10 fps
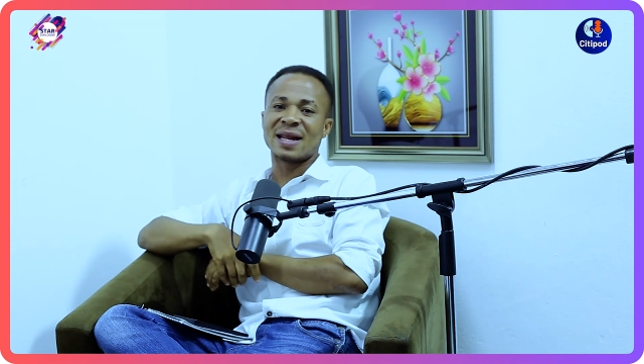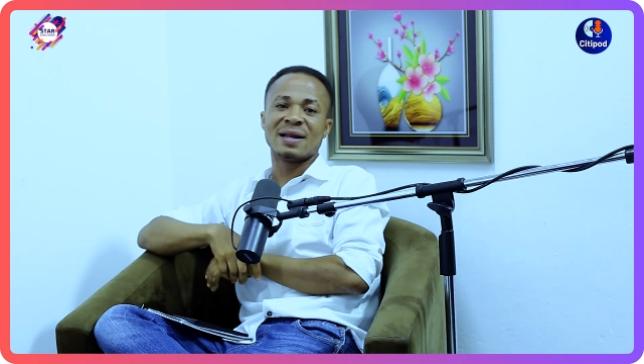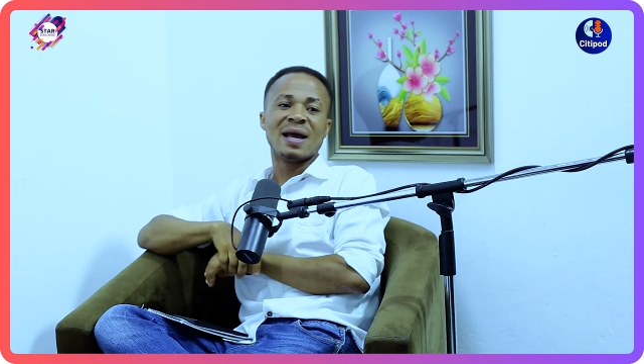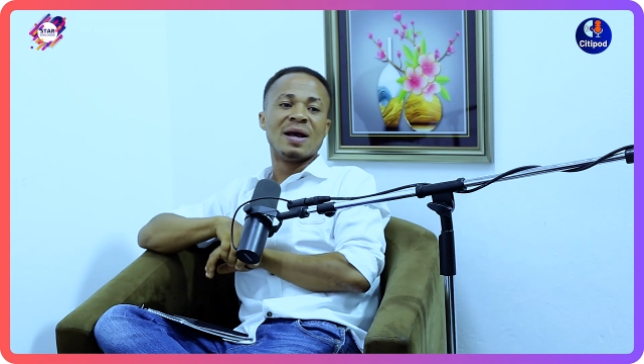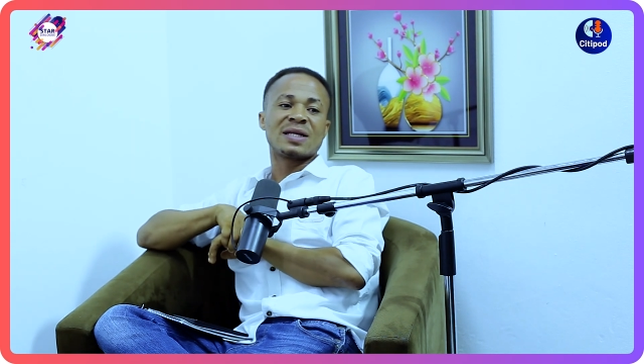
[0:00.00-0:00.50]

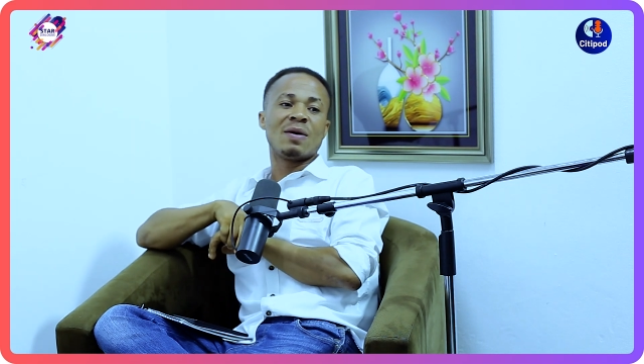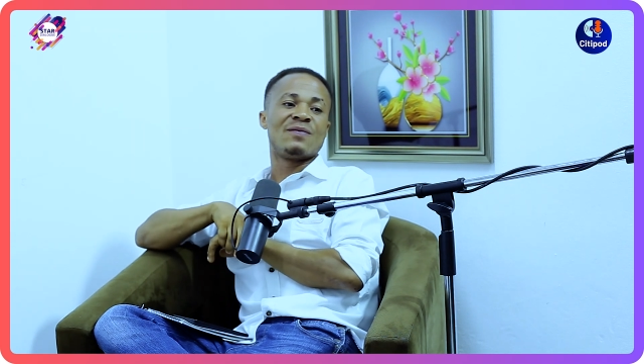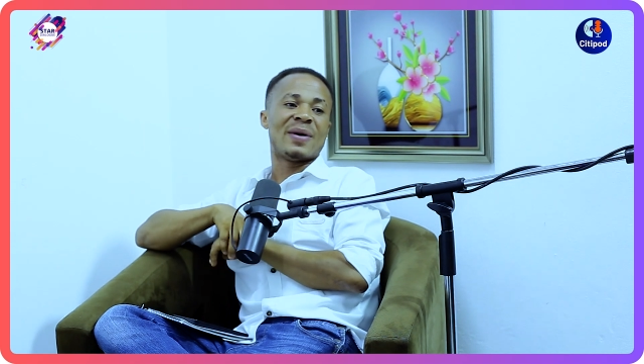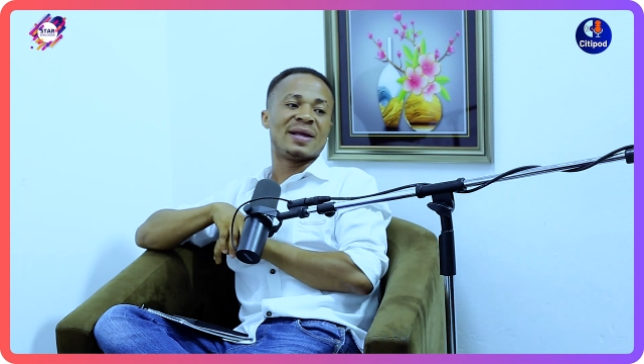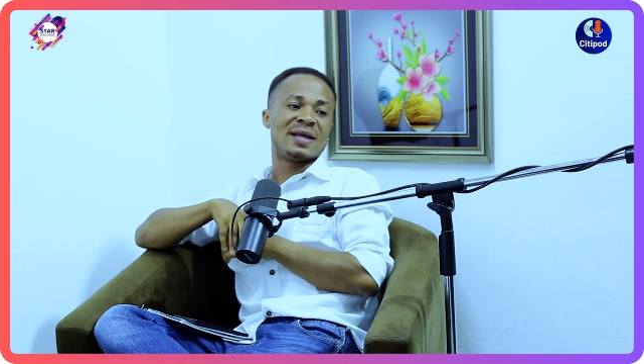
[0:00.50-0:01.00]
And
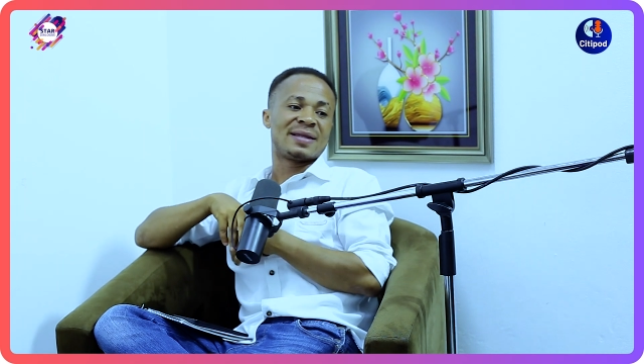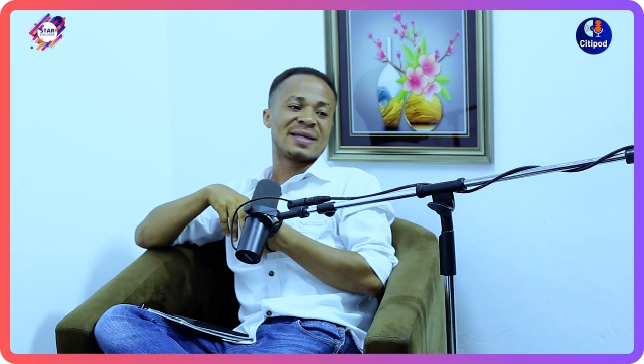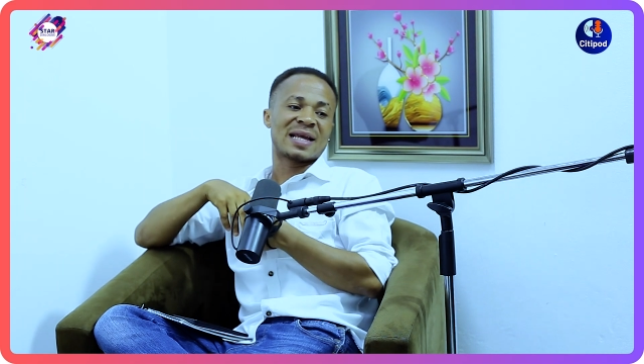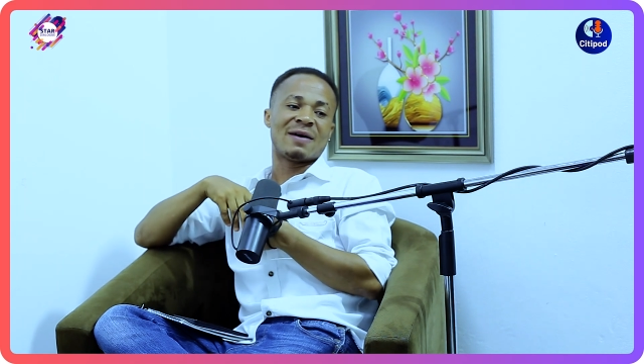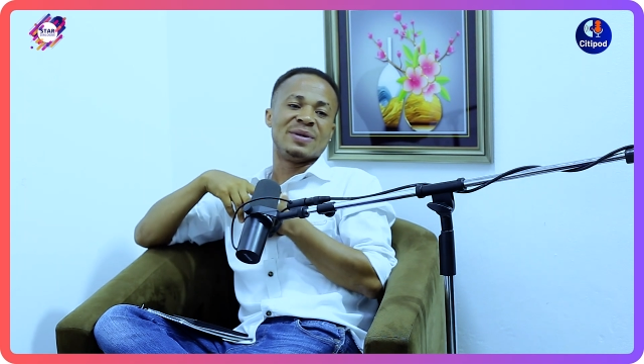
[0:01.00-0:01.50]
some of the
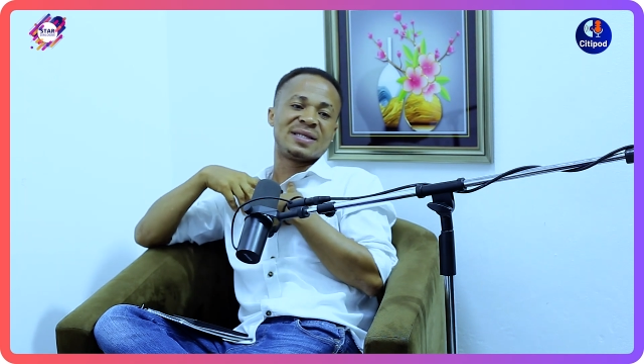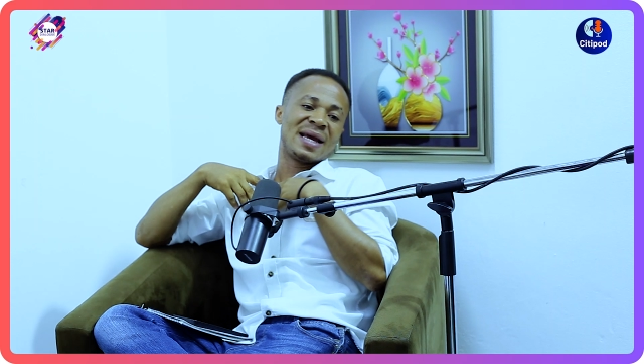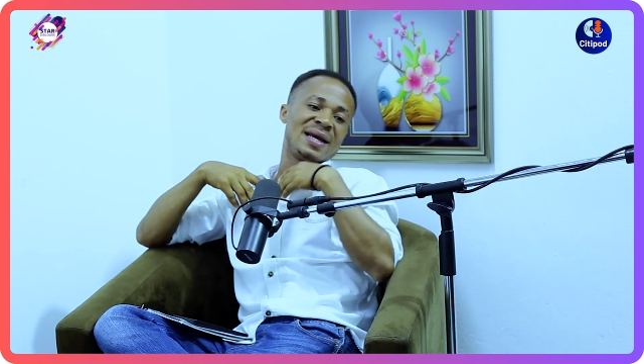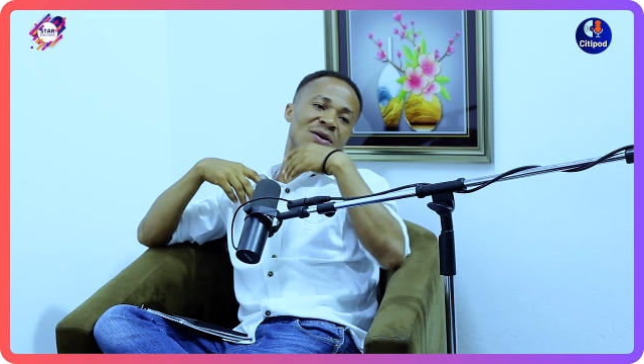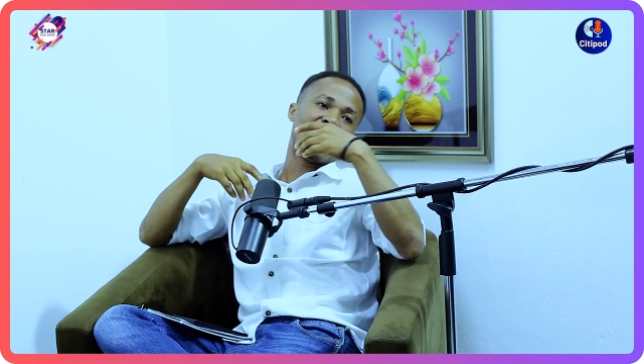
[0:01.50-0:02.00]
things I've been
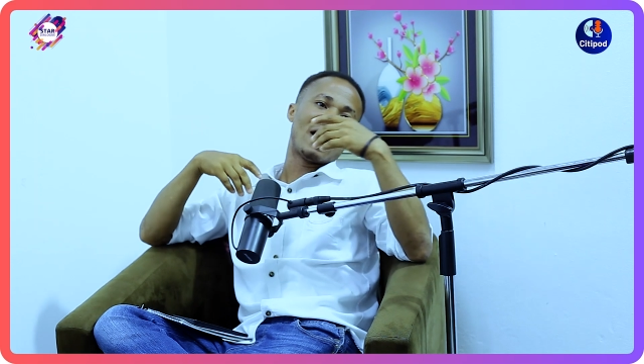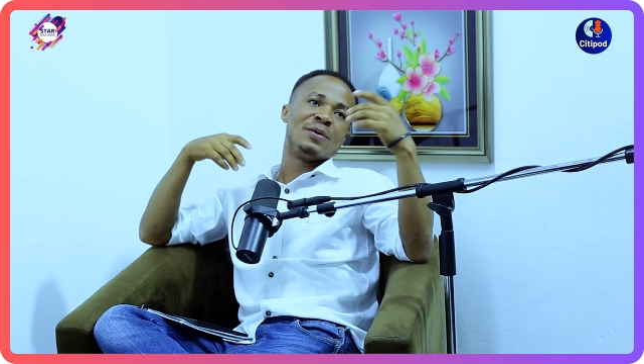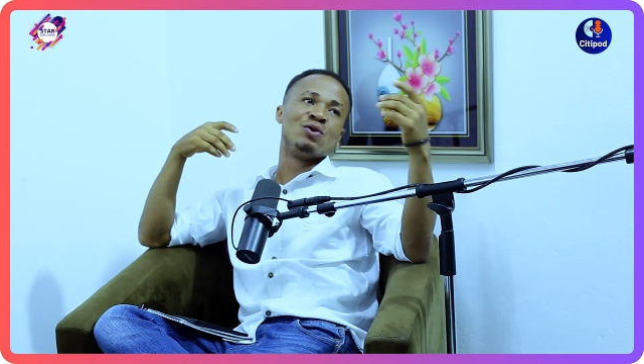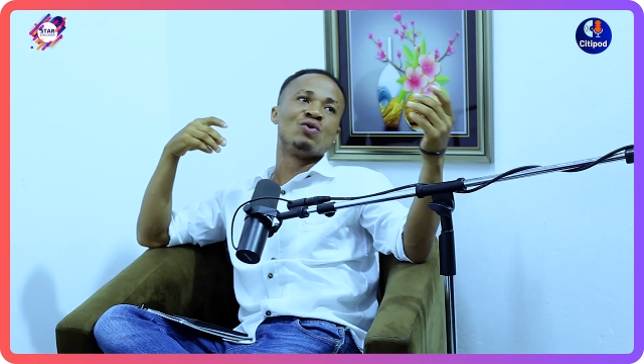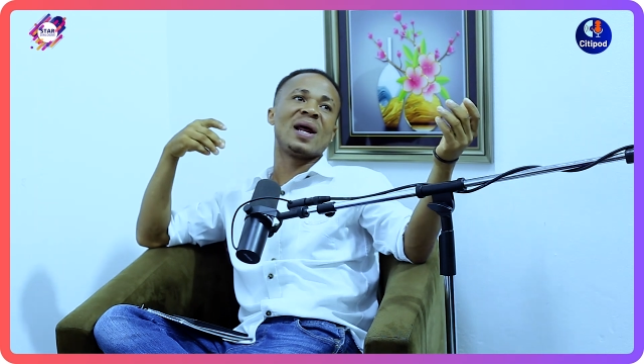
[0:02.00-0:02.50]
saying or
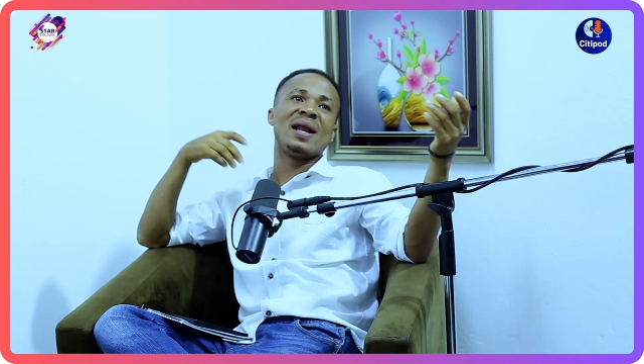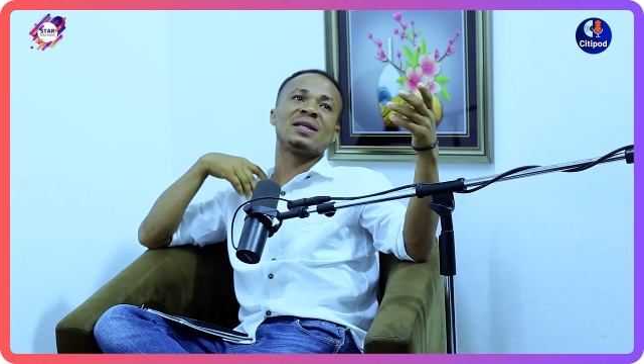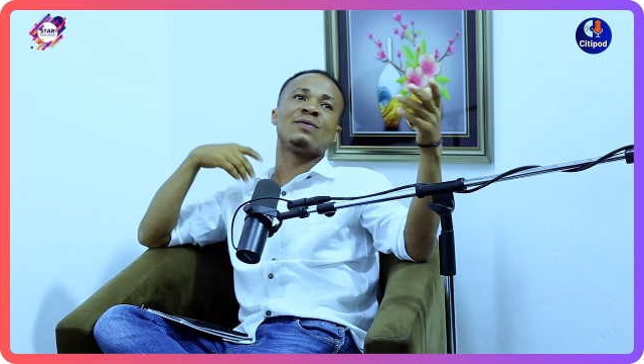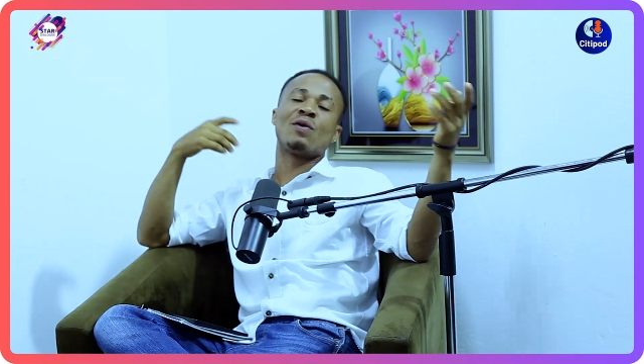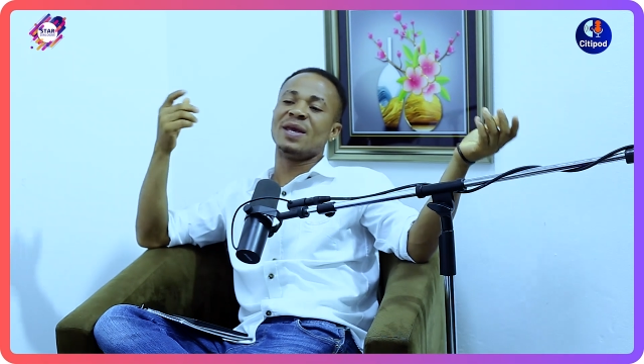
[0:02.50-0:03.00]
I've been doing, I
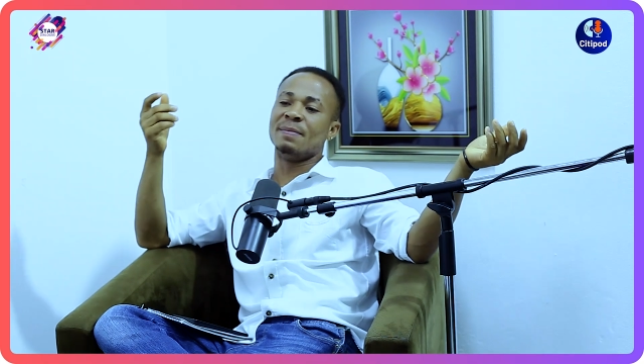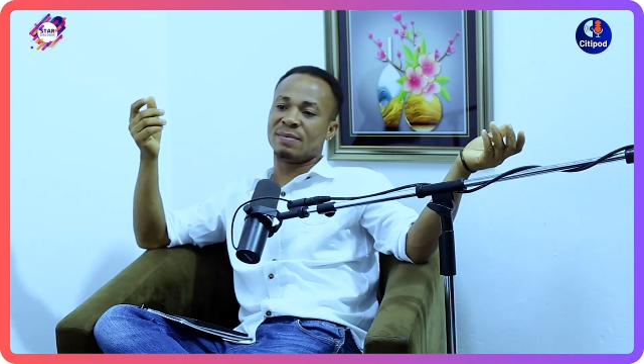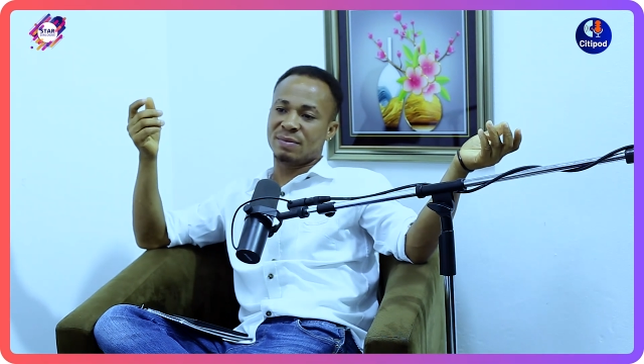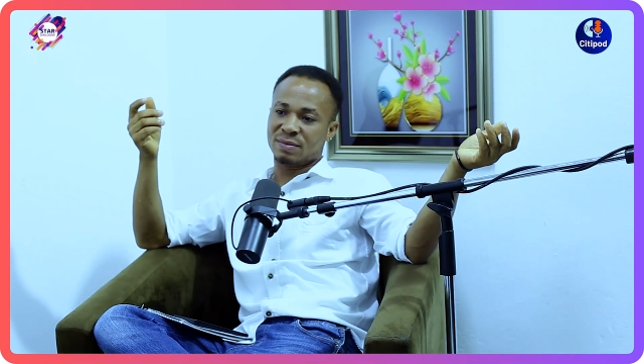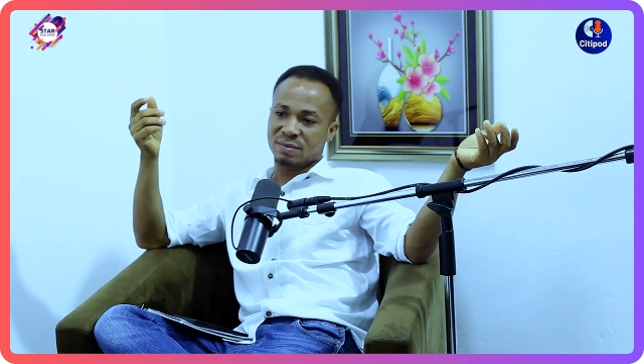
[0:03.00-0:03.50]
learned it from him.